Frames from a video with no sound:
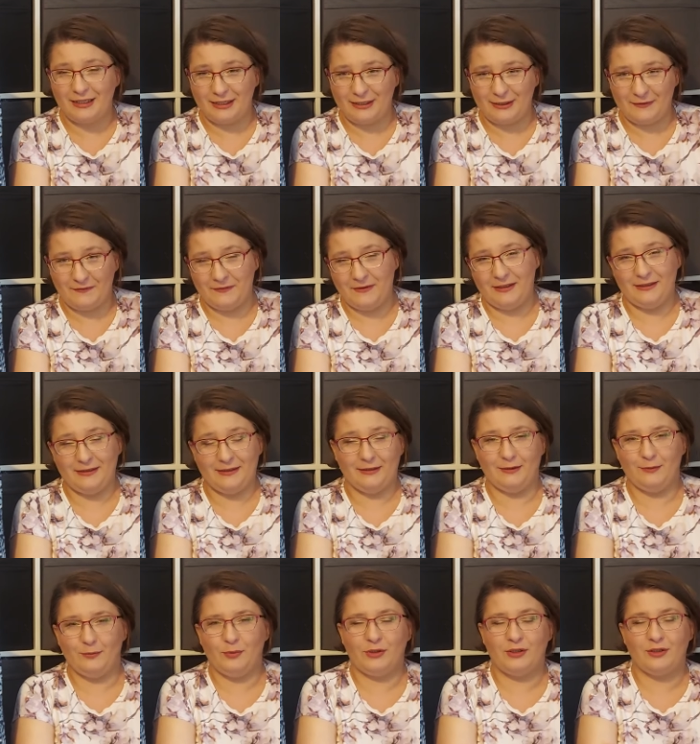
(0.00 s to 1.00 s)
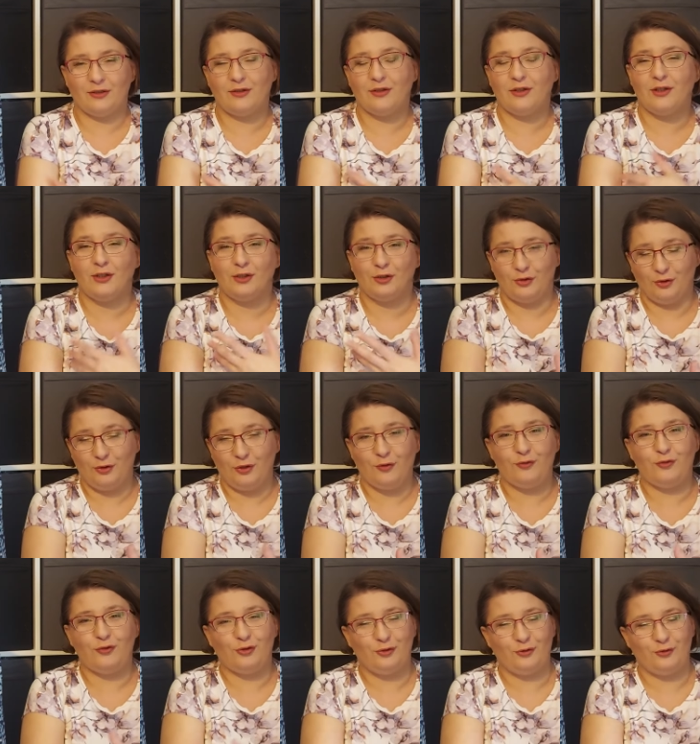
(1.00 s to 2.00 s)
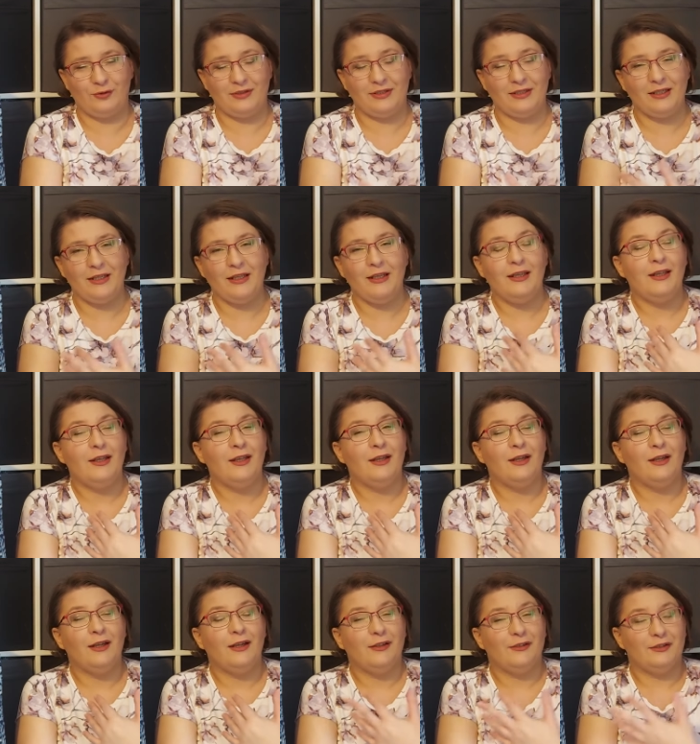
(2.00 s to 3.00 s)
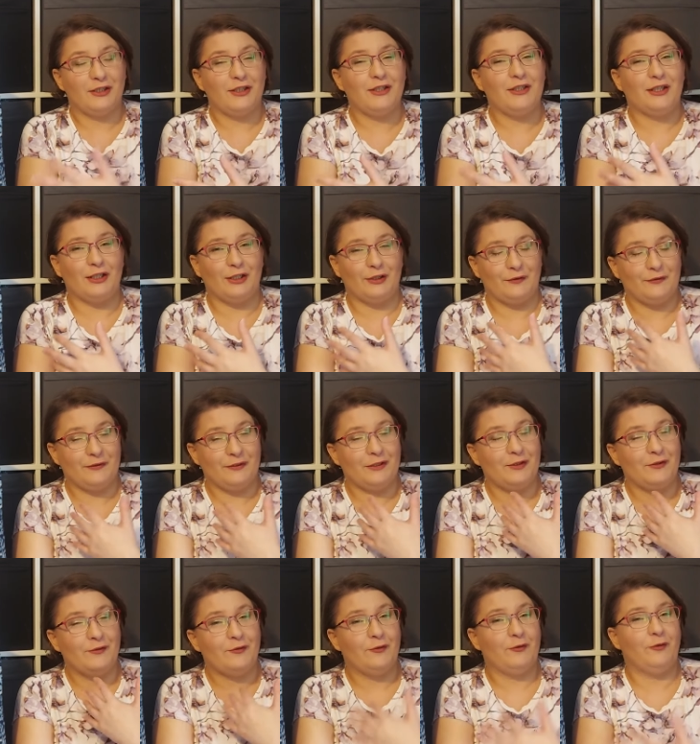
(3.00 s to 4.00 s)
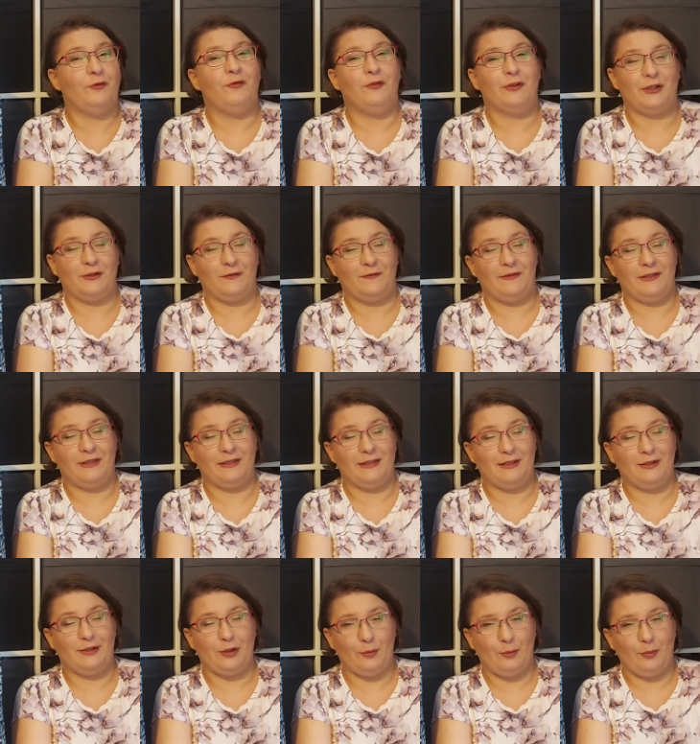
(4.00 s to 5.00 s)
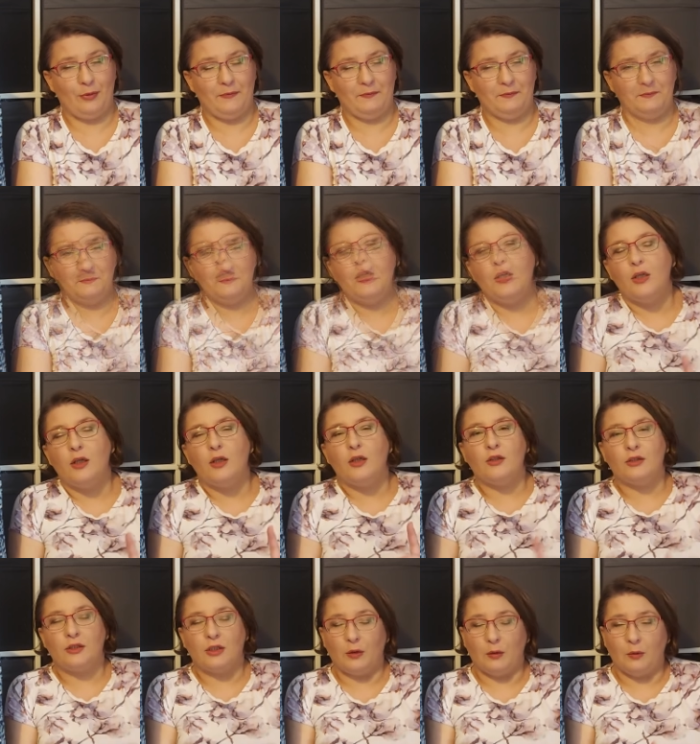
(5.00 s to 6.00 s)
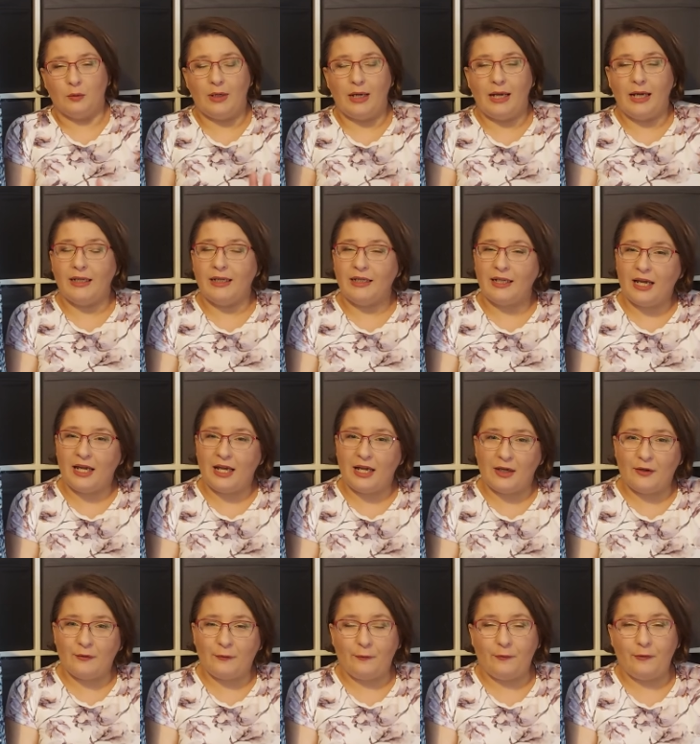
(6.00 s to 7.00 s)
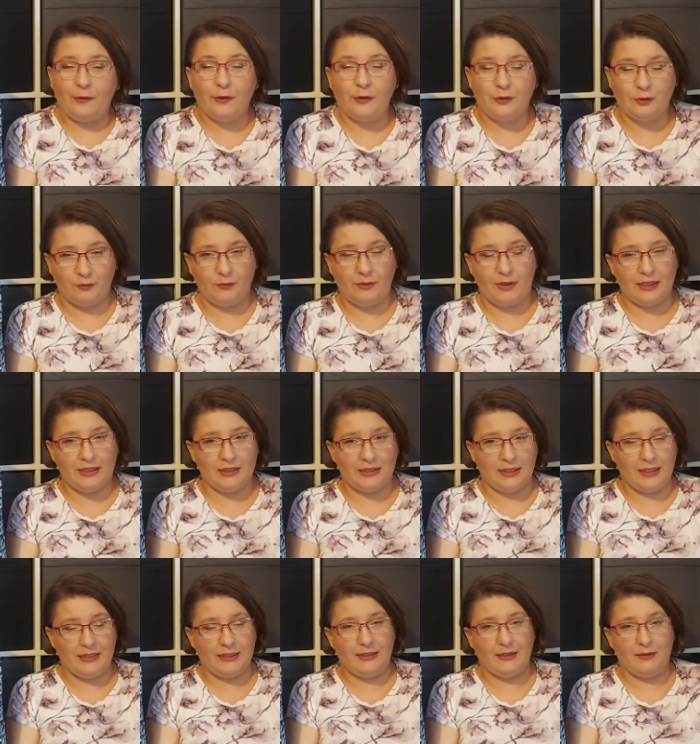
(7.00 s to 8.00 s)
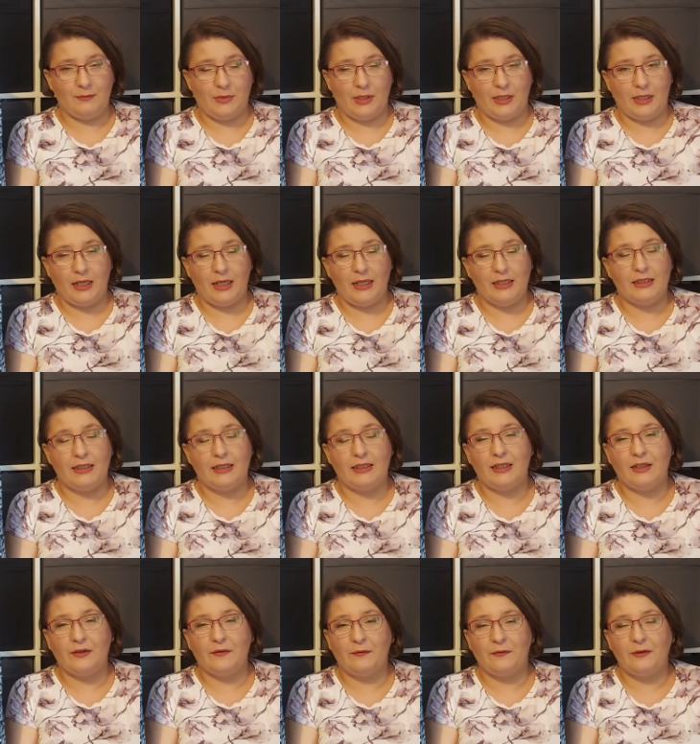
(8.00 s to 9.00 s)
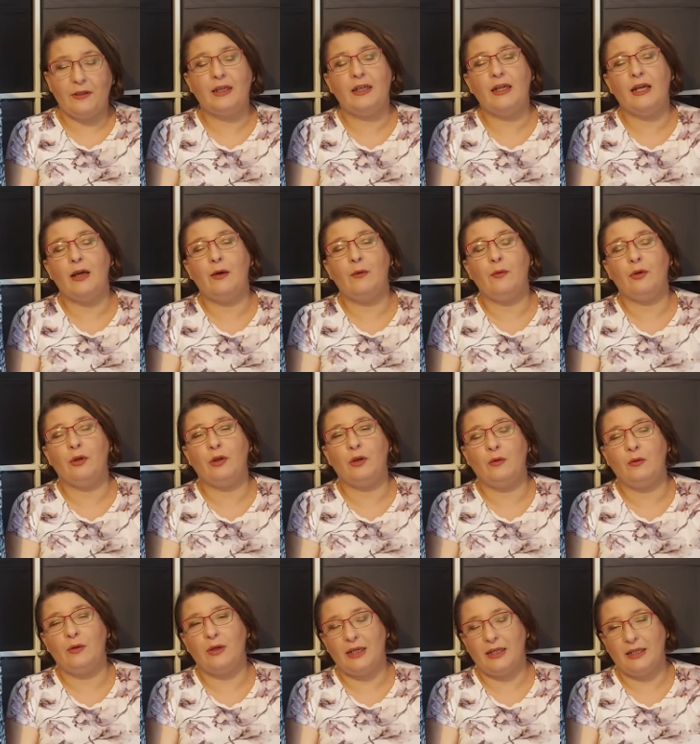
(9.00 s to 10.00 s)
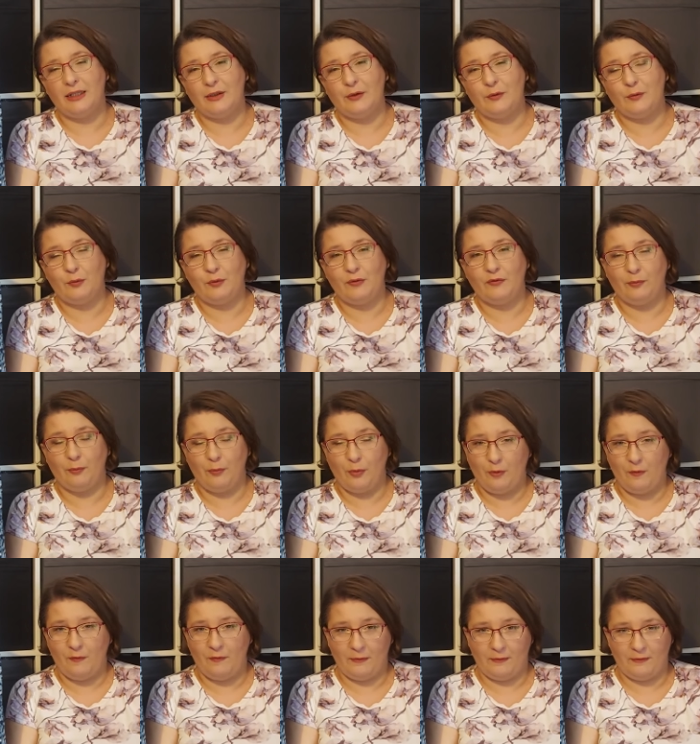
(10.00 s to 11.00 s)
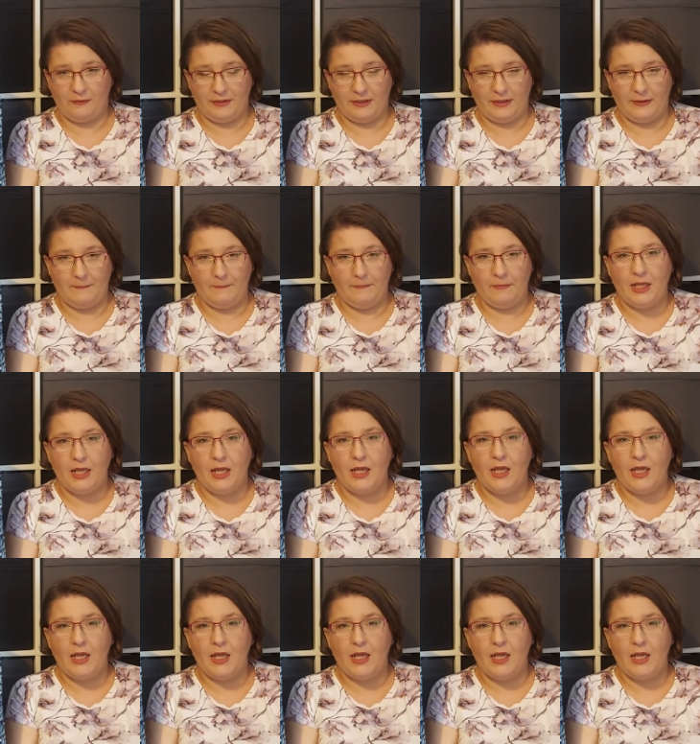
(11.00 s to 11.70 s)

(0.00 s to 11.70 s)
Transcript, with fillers: elevated because those shoes deserves very fancy top. So I have two ideas in my head and I think I will go ahead with both of them.